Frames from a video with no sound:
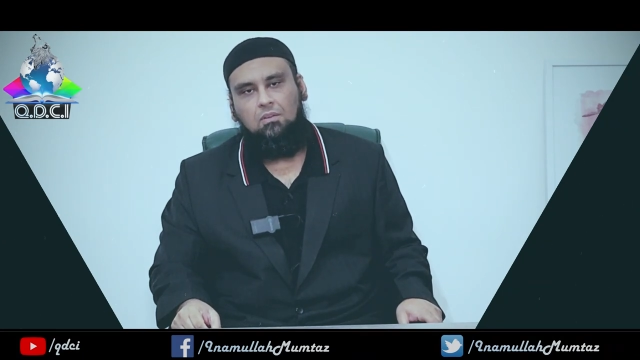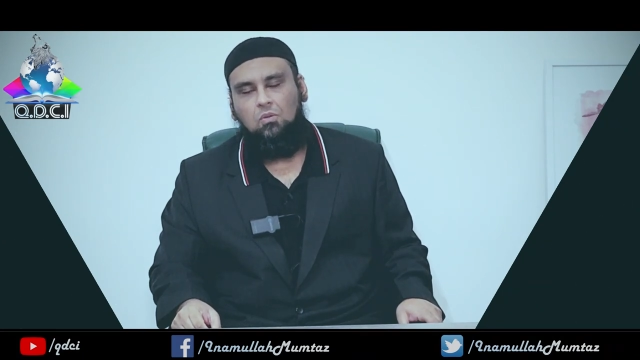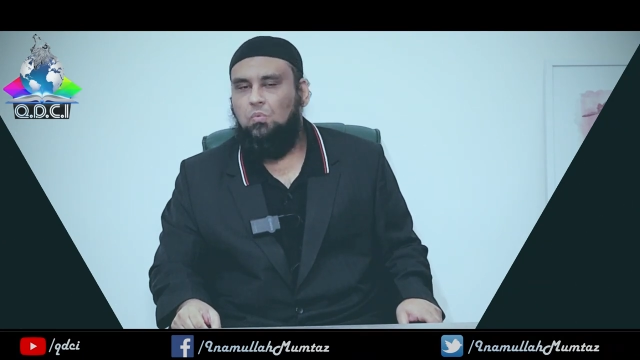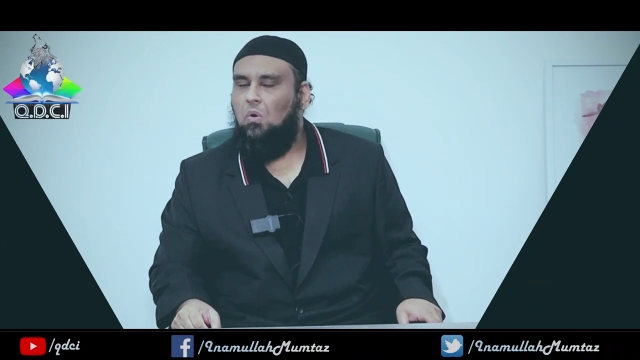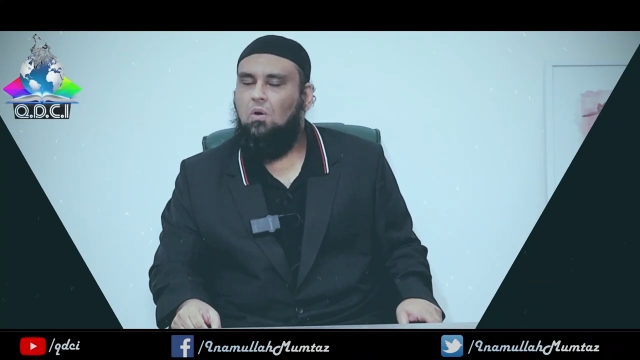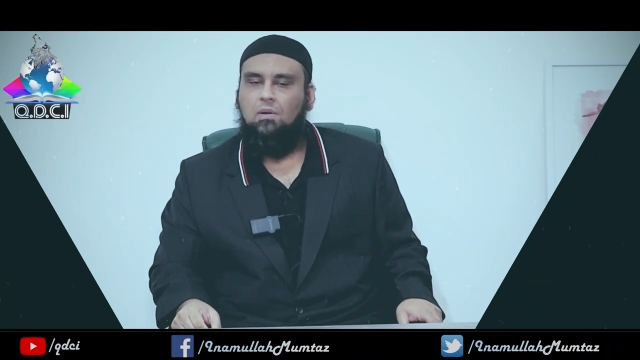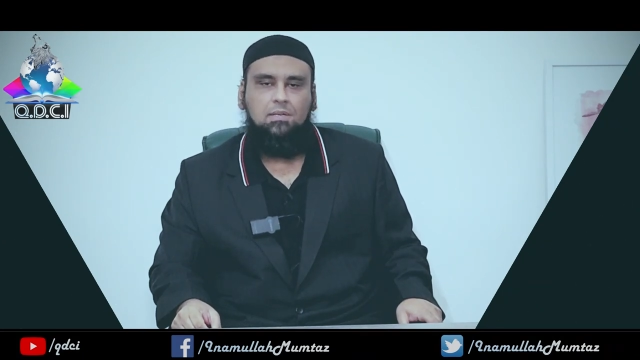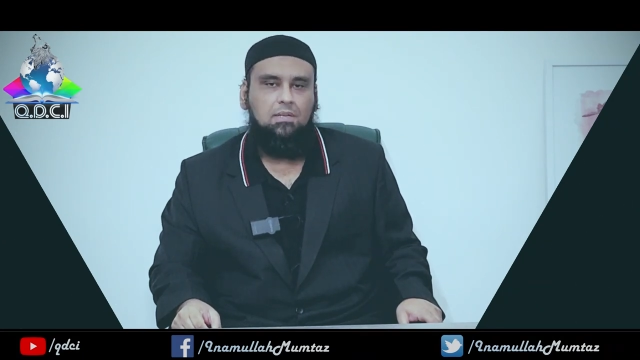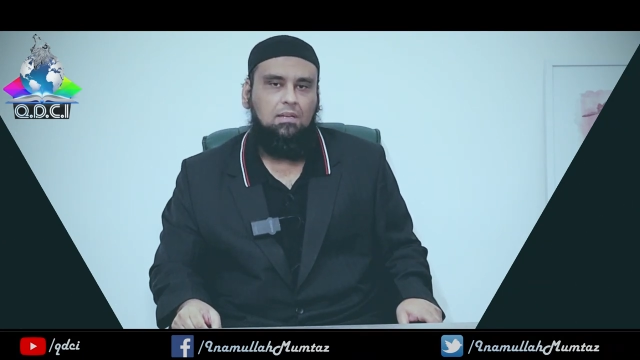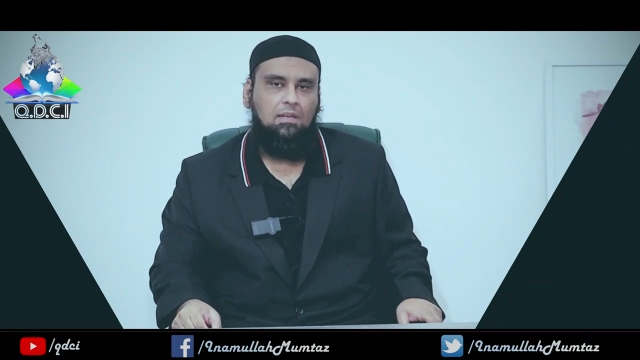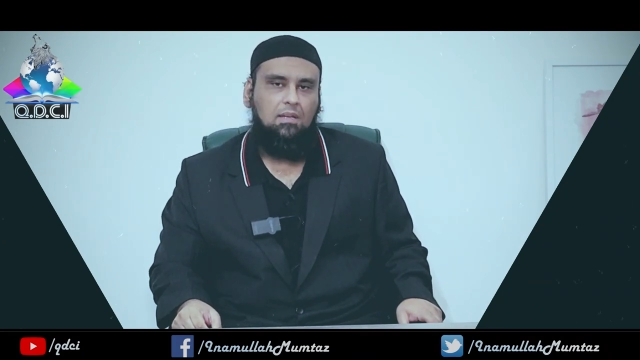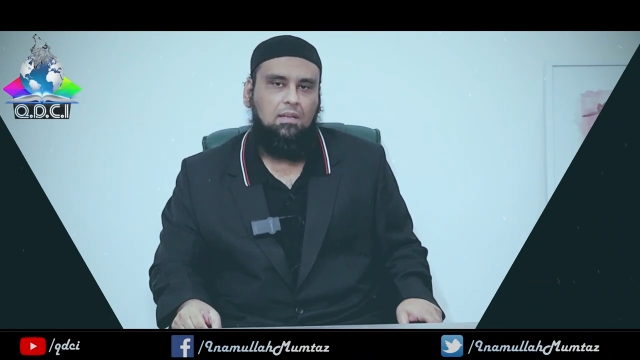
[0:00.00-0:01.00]
You won't.
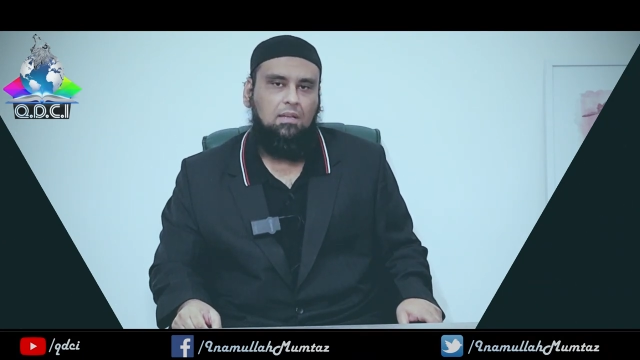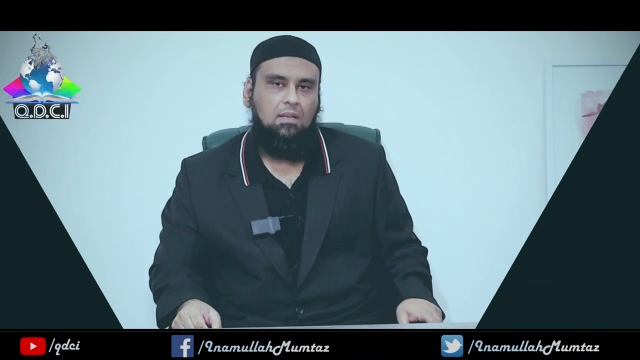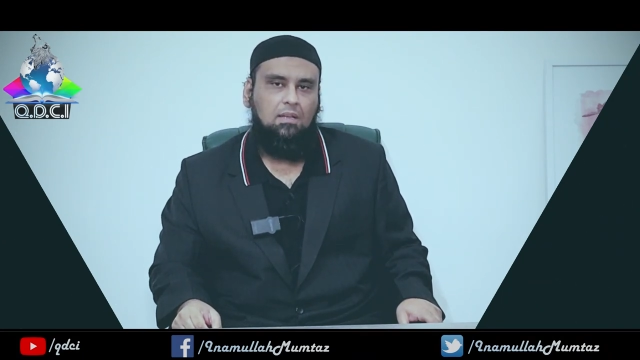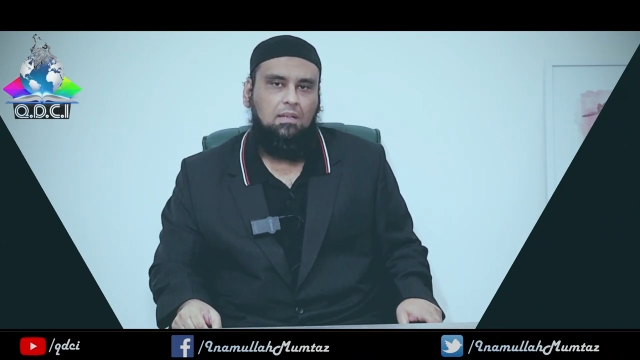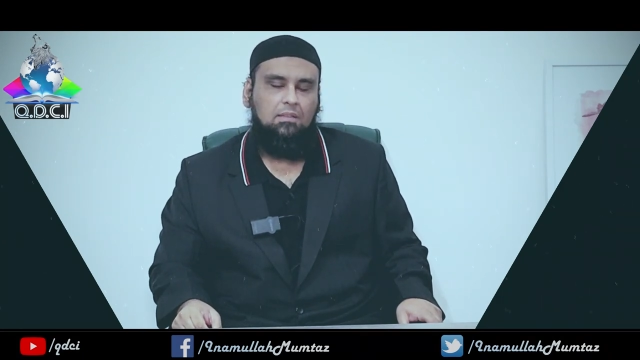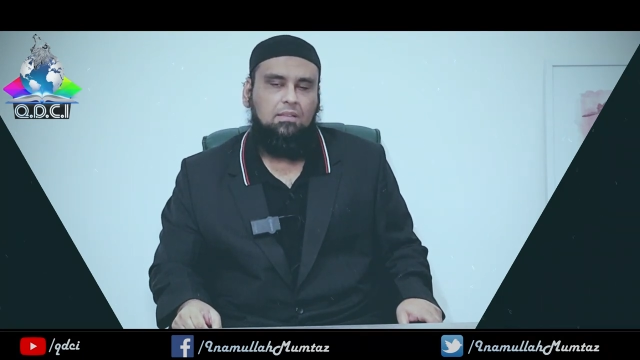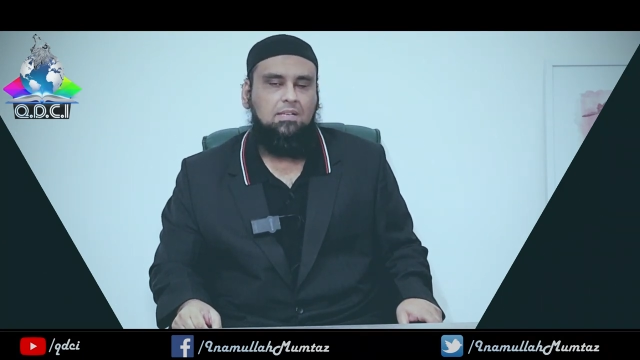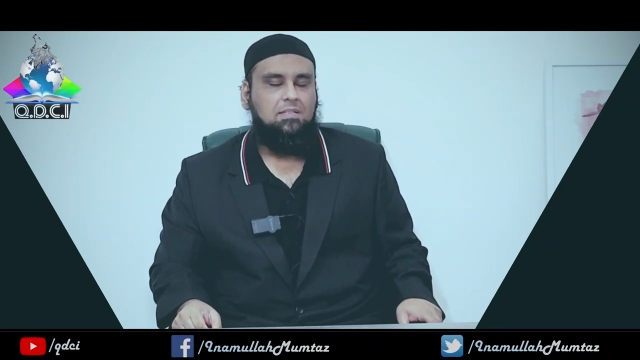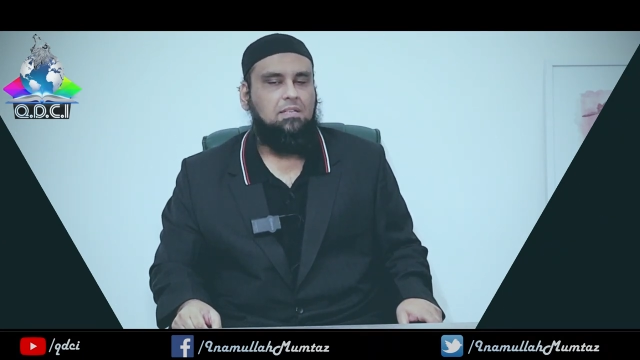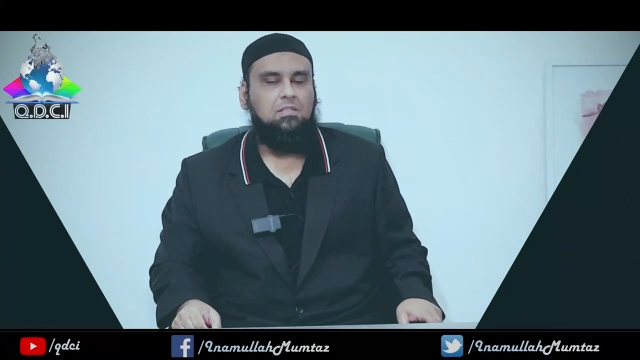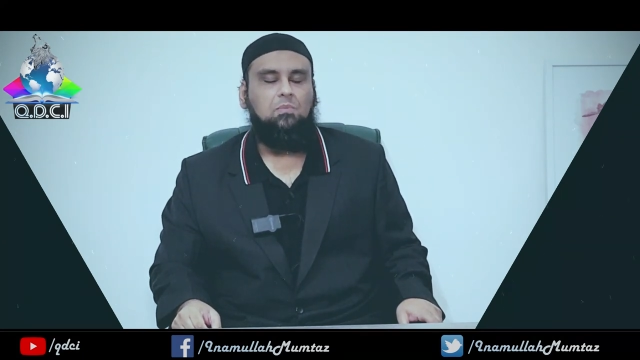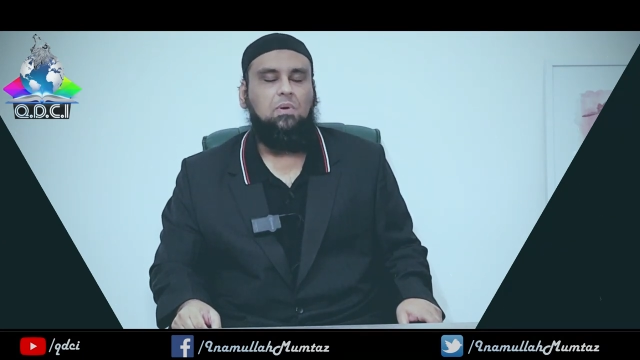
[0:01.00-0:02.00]

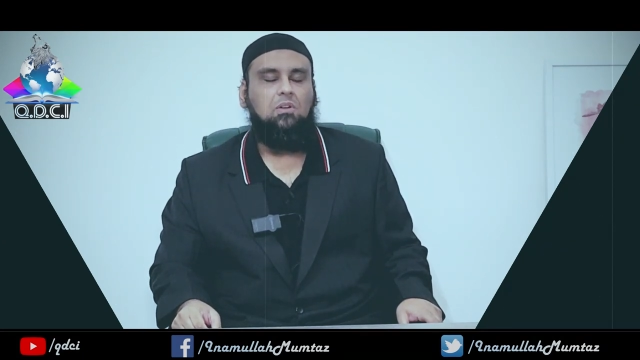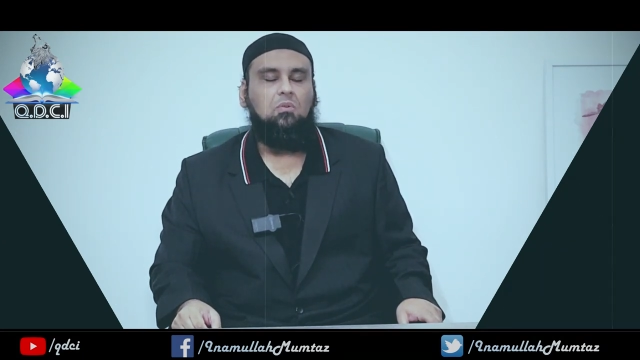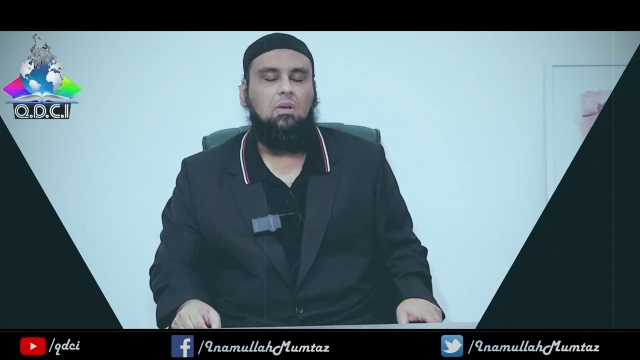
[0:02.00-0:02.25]
This is what